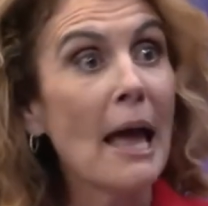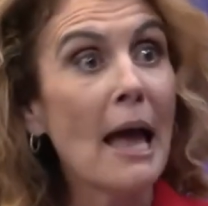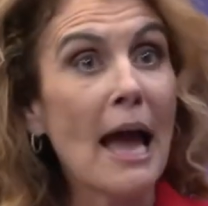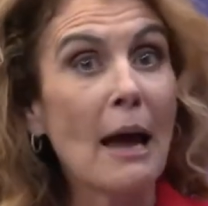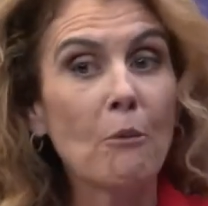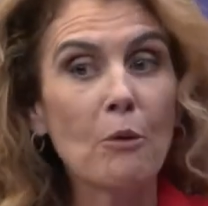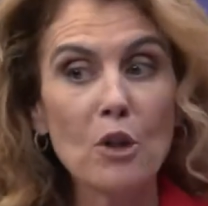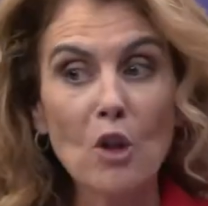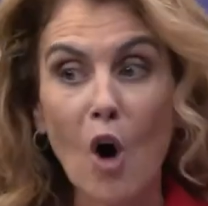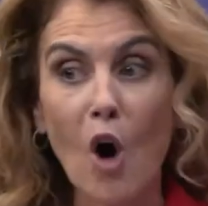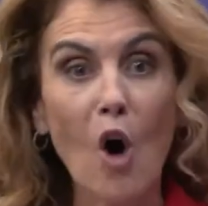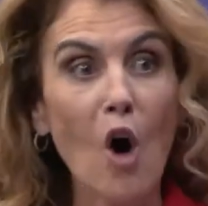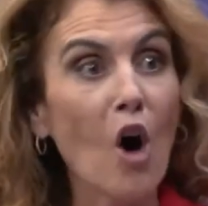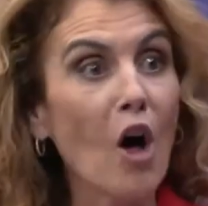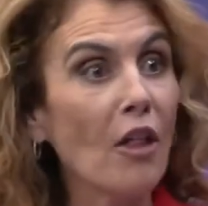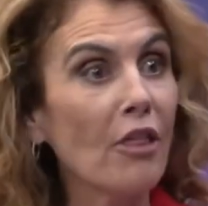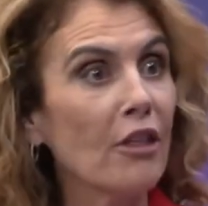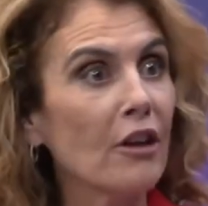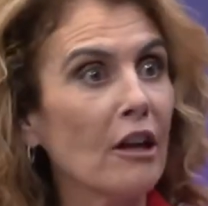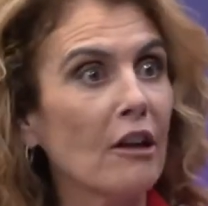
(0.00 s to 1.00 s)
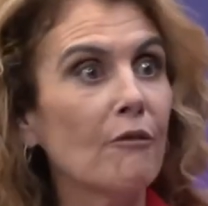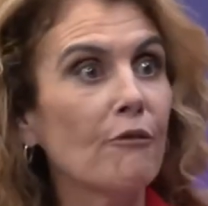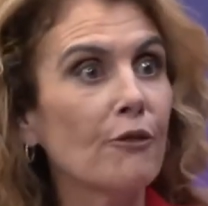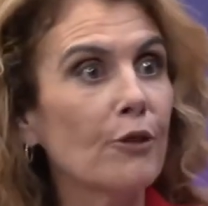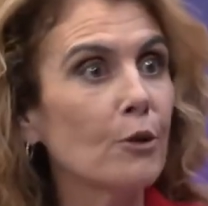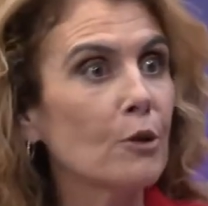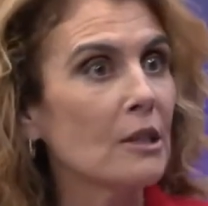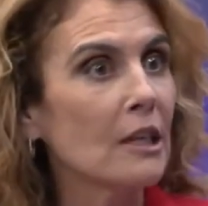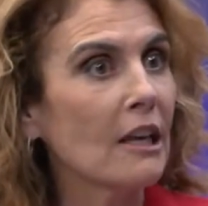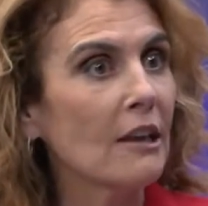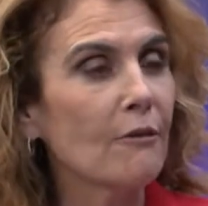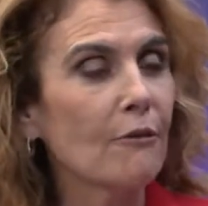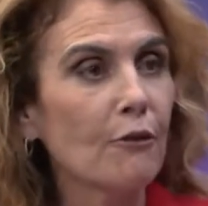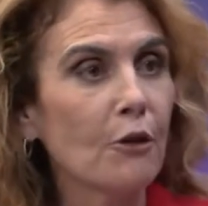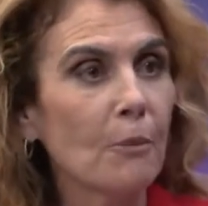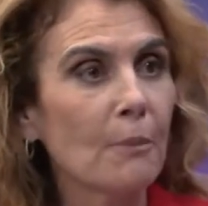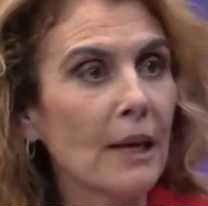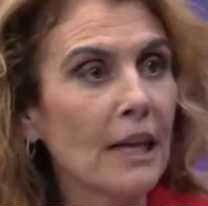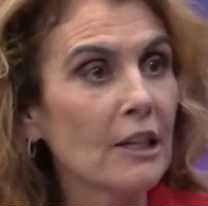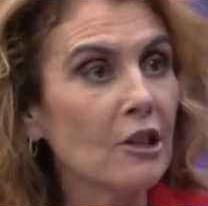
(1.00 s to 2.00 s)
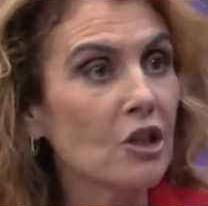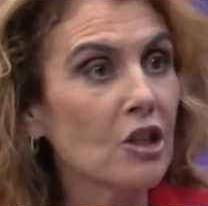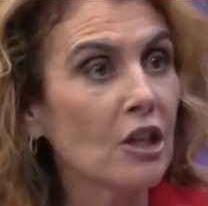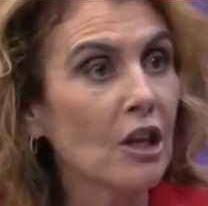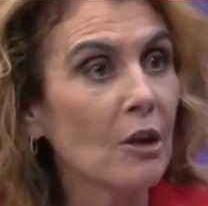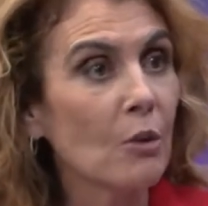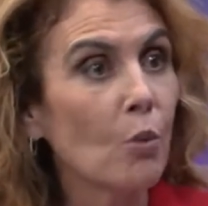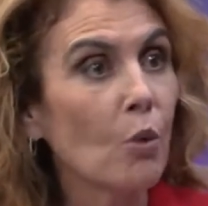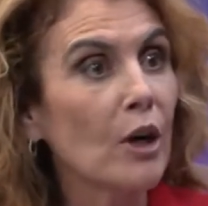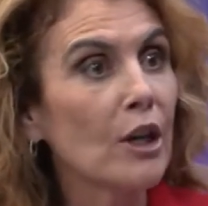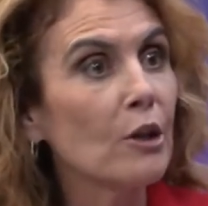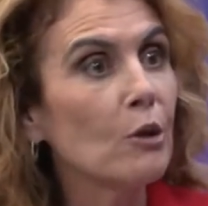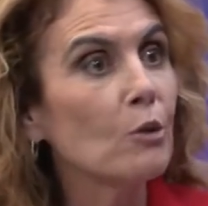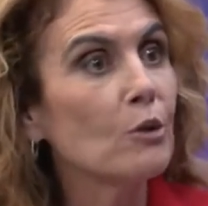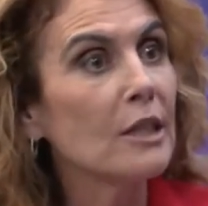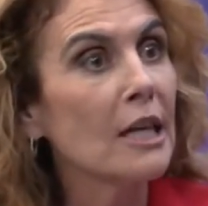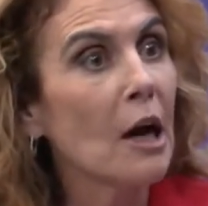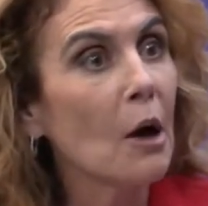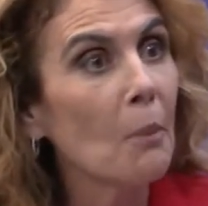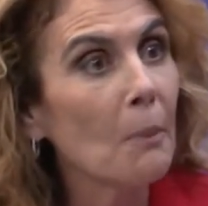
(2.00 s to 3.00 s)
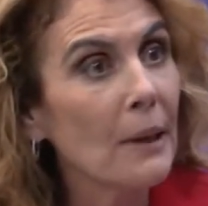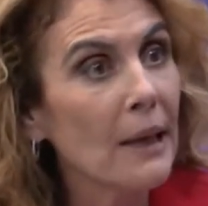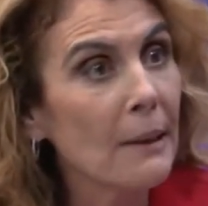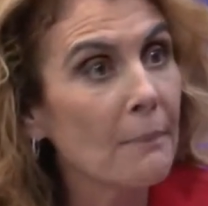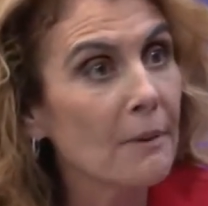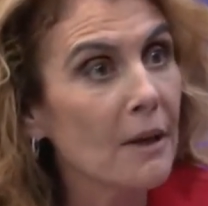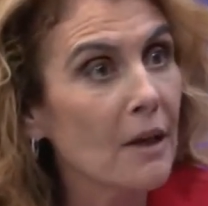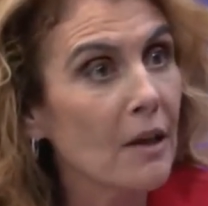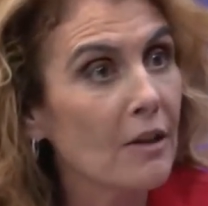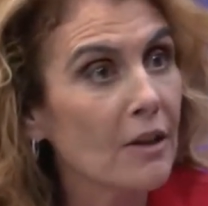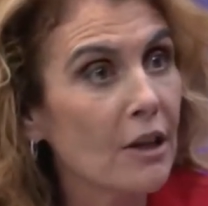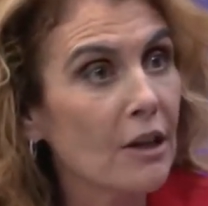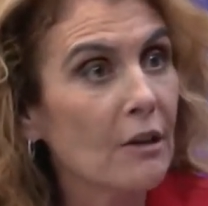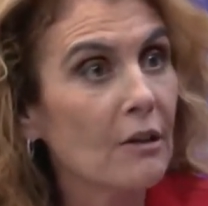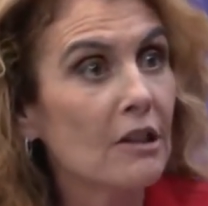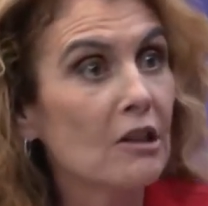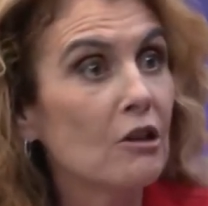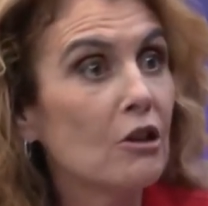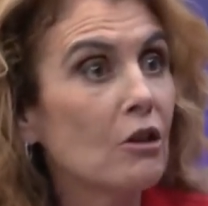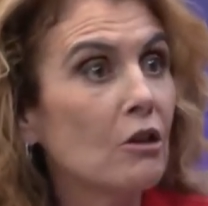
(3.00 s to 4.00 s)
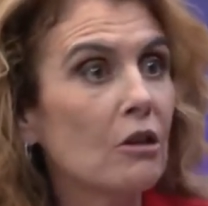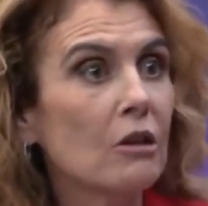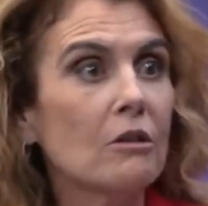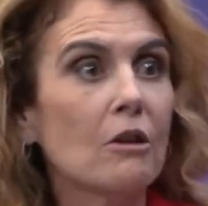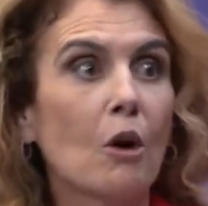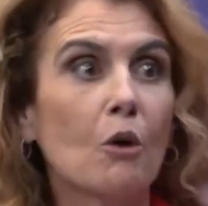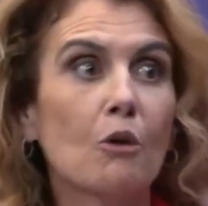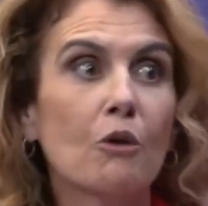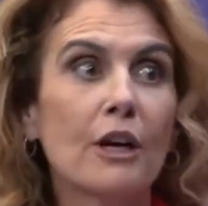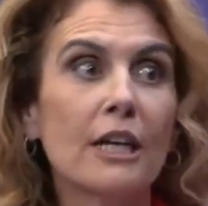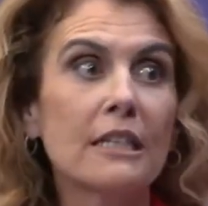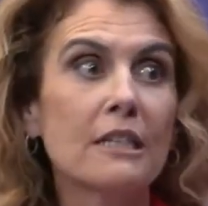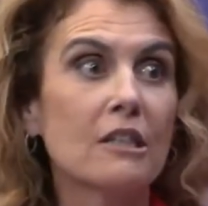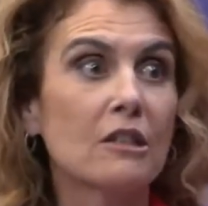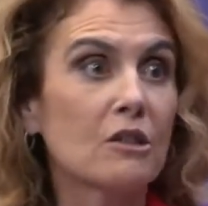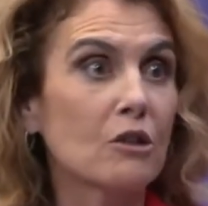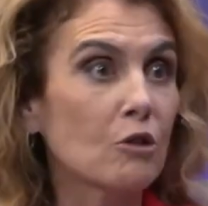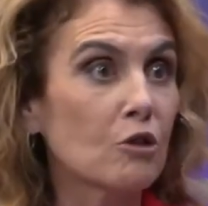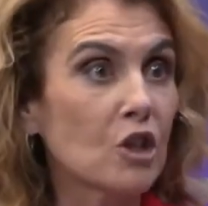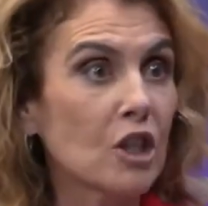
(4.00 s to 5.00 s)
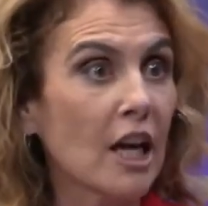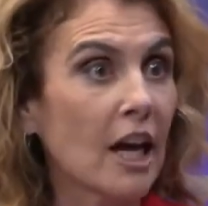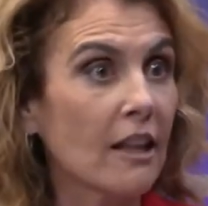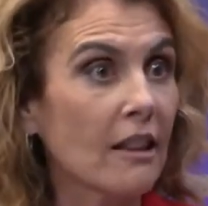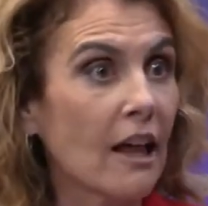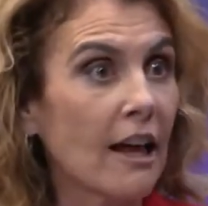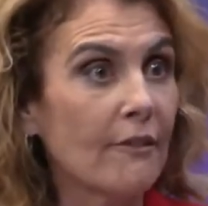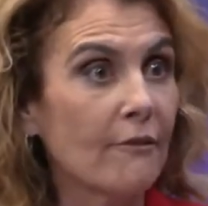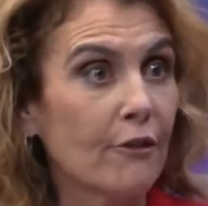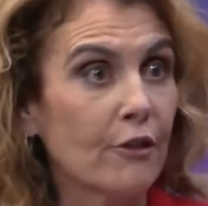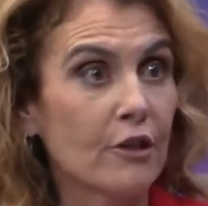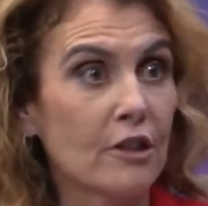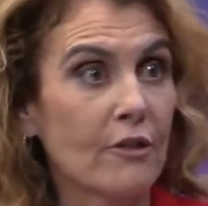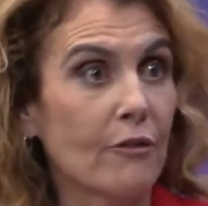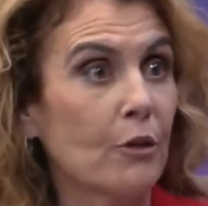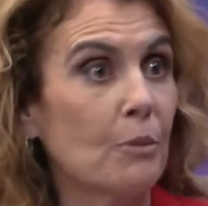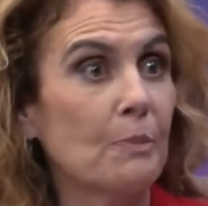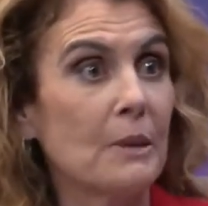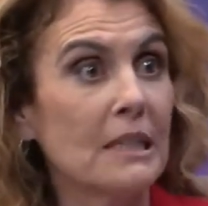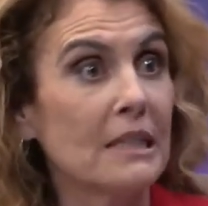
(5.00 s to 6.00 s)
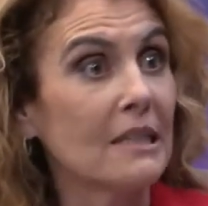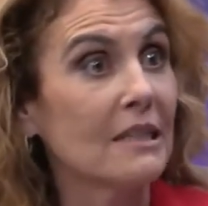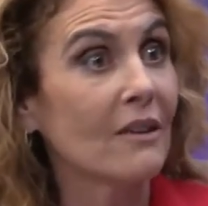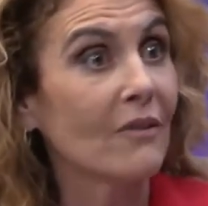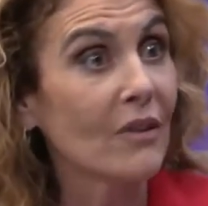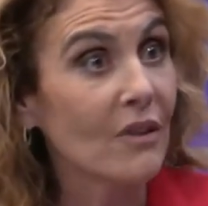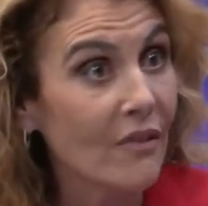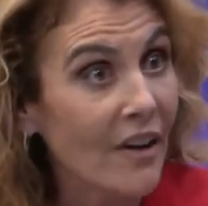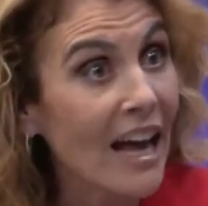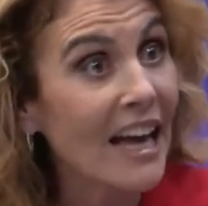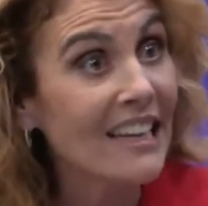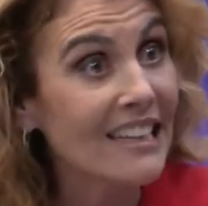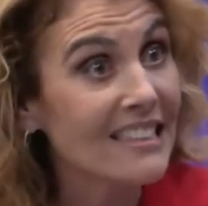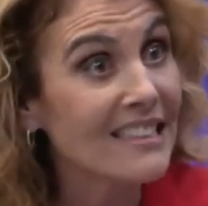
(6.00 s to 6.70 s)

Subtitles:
And with all the confusing information, what do you tell people? You know, that you can go crazy searching online for different pieces of advice.